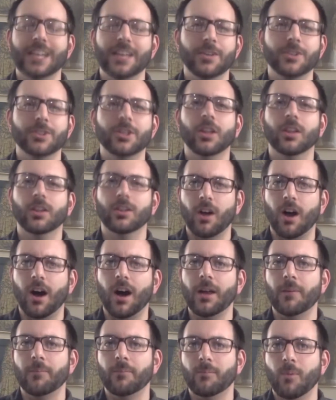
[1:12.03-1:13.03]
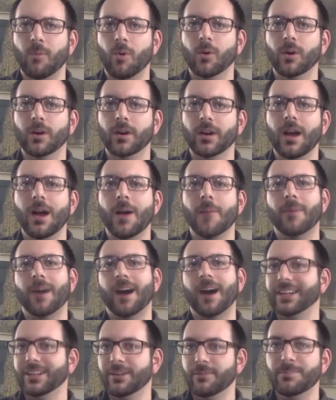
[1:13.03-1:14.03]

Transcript: There's a lot more behind a